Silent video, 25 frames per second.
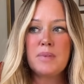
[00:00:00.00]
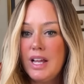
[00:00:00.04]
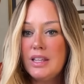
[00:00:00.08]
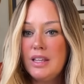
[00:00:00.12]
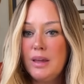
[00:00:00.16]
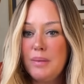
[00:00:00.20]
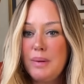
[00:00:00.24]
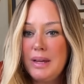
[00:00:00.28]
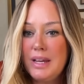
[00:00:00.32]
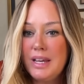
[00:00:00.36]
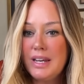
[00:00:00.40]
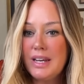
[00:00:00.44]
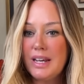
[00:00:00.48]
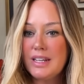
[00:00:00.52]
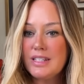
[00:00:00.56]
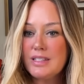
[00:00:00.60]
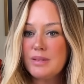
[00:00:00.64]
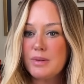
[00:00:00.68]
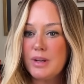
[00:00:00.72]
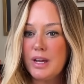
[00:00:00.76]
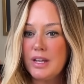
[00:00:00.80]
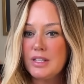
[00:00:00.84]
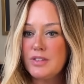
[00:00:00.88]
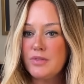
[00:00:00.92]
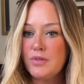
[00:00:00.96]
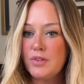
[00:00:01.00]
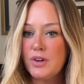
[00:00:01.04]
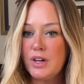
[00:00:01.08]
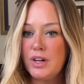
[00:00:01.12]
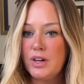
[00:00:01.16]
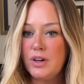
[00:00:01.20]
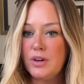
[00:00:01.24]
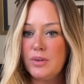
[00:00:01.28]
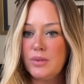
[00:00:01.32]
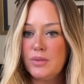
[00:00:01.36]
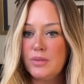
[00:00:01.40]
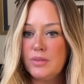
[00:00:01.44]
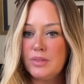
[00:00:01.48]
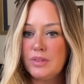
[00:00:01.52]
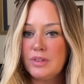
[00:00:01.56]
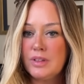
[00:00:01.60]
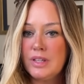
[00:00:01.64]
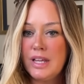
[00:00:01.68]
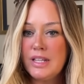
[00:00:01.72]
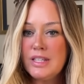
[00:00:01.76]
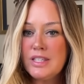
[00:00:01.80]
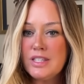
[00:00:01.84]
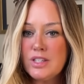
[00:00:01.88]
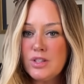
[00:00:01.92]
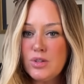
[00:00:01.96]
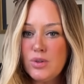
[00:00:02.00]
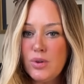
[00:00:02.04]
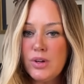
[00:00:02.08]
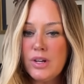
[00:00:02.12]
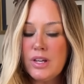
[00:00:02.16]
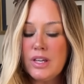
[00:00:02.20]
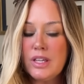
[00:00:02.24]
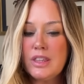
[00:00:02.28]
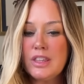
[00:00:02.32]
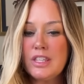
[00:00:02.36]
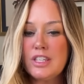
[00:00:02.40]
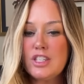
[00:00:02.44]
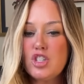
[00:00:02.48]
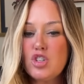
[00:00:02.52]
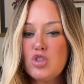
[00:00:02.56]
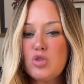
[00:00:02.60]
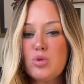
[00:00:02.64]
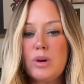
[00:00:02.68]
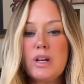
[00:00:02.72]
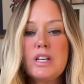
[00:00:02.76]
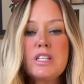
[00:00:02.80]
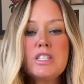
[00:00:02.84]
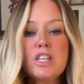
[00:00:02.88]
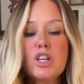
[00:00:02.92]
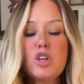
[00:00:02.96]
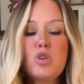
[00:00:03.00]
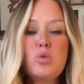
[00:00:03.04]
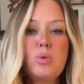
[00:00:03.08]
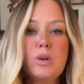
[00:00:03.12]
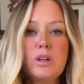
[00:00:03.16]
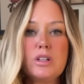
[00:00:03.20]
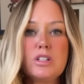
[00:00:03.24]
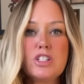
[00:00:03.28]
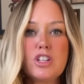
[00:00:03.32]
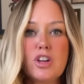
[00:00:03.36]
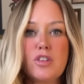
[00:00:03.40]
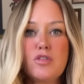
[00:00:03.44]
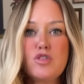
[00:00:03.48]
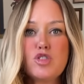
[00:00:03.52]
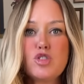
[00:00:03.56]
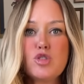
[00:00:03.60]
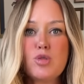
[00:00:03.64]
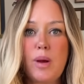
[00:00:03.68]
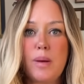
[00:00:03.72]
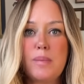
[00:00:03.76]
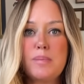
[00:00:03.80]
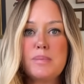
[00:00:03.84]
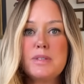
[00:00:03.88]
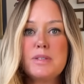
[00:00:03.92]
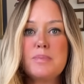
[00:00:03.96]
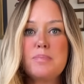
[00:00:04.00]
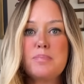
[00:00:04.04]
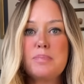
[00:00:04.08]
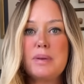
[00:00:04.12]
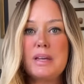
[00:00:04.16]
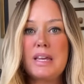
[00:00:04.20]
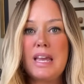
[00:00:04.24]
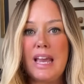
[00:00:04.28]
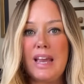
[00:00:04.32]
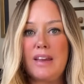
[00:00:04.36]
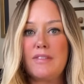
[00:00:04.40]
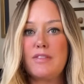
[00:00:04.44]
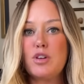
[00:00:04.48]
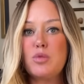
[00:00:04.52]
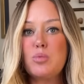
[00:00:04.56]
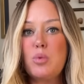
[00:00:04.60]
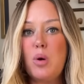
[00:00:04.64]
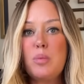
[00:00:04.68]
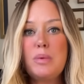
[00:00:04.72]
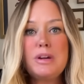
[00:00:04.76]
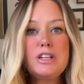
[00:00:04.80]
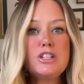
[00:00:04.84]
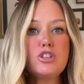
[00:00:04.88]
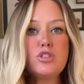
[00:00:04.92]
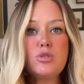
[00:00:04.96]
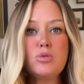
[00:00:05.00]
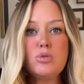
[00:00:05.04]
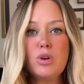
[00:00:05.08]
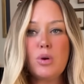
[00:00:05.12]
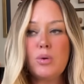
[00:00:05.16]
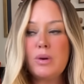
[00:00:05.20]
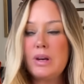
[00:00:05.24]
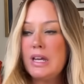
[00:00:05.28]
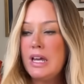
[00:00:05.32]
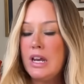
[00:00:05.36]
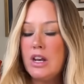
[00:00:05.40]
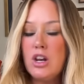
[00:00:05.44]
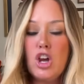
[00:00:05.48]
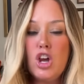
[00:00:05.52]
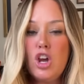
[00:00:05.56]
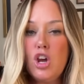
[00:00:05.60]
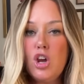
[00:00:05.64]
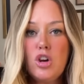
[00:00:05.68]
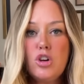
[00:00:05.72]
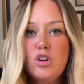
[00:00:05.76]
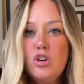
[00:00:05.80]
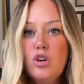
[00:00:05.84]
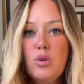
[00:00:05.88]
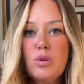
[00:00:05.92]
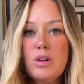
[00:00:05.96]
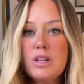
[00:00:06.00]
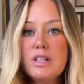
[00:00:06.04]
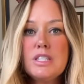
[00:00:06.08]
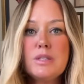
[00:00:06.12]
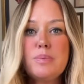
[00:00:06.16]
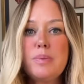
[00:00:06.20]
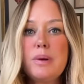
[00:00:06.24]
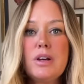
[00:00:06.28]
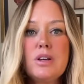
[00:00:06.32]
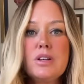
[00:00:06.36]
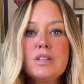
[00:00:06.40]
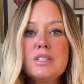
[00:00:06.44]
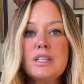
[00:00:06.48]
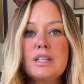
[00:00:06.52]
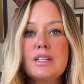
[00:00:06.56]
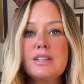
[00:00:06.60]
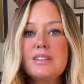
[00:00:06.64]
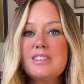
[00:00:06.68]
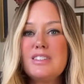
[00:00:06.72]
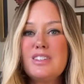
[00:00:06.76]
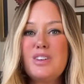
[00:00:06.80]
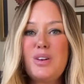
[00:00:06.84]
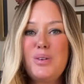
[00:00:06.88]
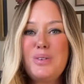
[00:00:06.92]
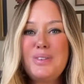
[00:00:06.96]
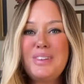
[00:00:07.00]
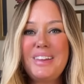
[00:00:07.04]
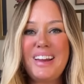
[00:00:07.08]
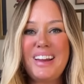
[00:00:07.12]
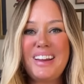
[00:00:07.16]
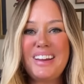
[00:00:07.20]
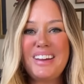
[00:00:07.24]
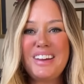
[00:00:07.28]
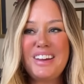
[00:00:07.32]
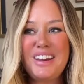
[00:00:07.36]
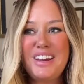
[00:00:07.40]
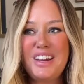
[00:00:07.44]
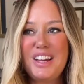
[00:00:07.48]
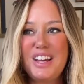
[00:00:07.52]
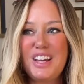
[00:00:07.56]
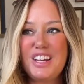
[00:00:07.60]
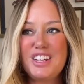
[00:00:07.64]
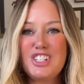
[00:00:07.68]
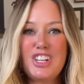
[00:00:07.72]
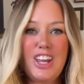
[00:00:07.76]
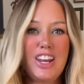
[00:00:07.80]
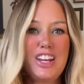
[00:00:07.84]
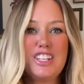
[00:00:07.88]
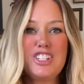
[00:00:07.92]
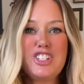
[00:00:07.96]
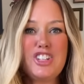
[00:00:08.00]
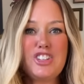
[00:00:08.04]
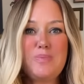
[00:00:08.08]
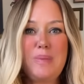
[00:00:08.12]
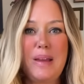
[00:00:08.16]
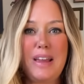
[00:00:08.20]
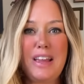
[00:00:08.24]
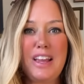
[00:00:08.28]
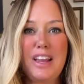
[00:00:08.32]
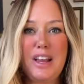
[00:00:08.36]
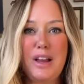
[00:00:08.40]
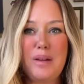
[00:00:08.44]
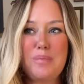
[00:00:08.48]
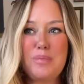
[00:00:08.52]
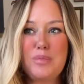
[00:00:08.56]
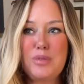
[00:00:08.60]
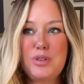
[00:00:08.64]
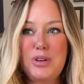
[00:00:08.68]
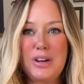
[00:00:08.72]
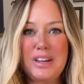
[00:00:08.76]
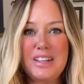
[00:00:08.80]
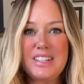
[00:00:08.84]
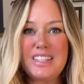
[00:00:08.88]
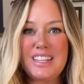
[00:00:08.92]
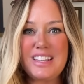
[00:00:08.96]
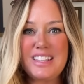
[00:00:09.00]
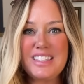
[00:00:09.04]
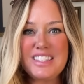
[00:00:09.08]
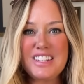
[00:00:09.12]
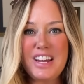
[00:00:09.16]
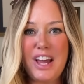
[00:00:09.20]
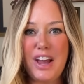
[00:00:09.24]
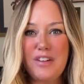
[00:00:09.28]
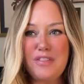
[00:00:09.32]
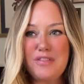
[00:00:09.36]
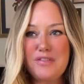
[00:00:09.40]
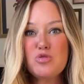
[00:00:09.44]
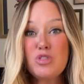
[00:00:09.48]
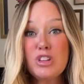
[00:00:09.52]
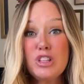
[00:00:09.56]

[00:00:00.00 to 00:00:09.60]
Let me connect some dots for you. Let's look at this crazy quilt of Trump's behavior, what we do know. And again, no conspiracies, no like, Jenny's just making up crazy stuff.